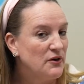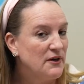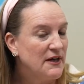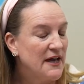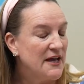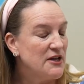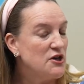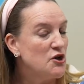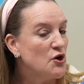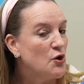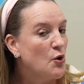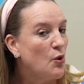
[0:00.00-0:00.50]

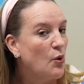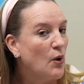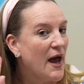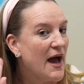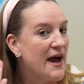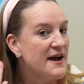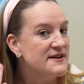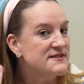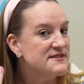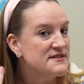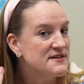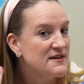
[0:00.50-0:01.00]
Can you call
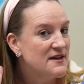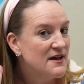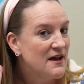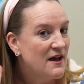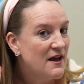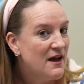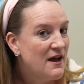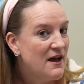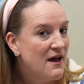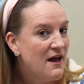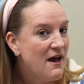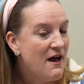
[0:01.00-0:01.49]
out?
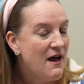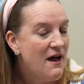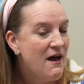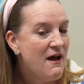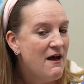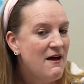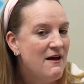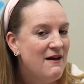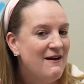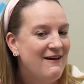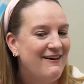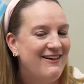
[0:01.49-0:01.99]

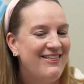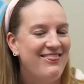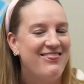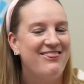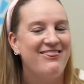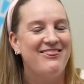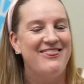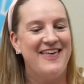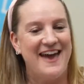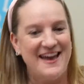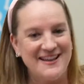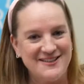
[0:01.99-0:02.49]

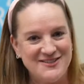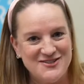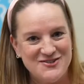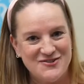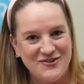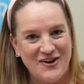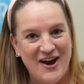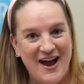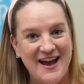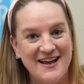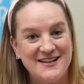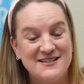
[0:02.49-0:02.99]
That's
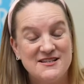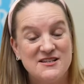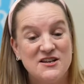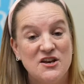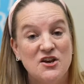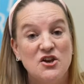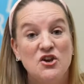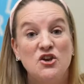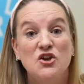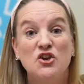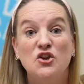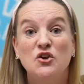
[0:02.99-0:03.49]
right.
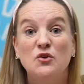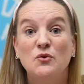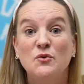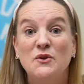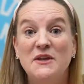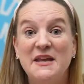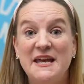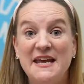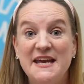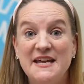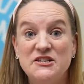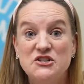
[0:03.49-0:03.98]
You
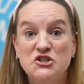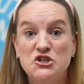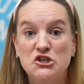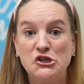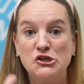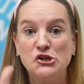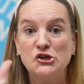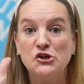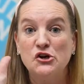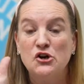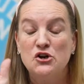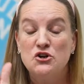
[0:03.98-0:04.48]
need
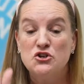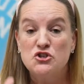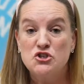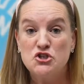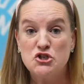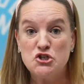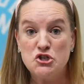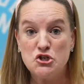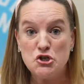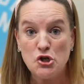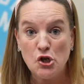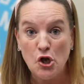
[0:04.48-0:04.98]
to
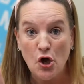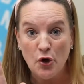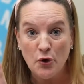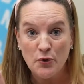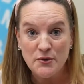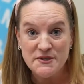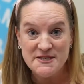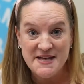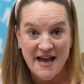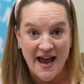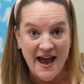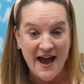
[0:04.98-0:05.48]
slow
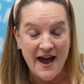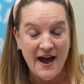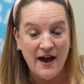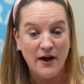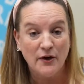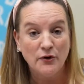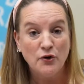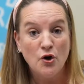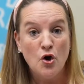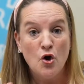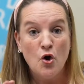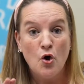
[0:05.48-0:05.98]

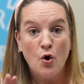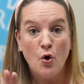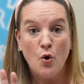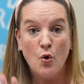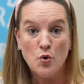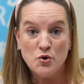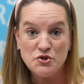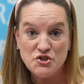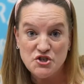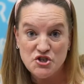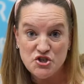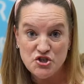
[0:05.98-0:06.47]
down
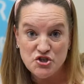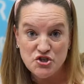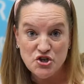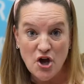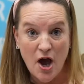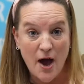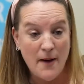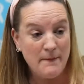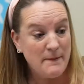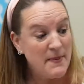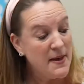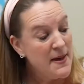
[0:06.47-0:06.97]
or
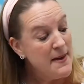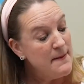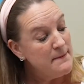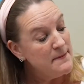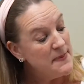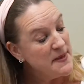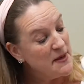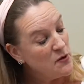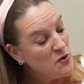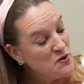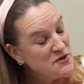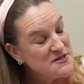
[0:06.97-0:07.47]
stop
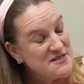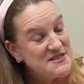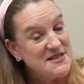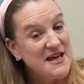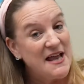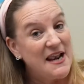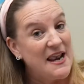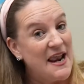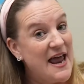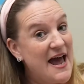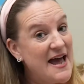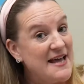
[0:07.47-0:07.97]
because
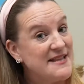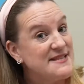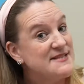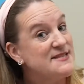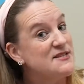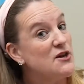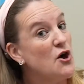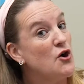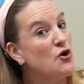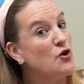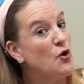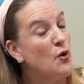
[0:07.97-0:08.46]
the
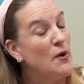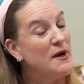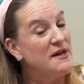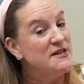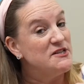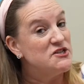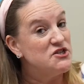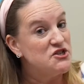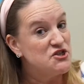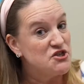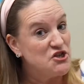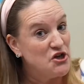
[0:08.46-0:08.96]
lights are going
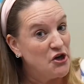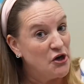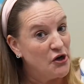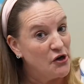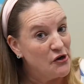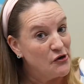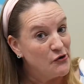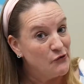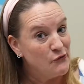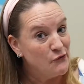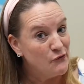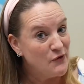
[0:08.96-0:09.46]
to
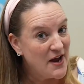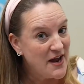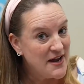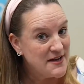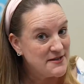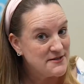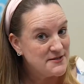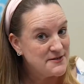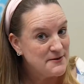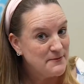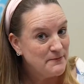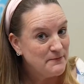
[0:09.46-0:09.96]
turn
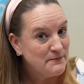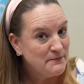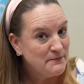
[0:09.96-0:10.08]
red.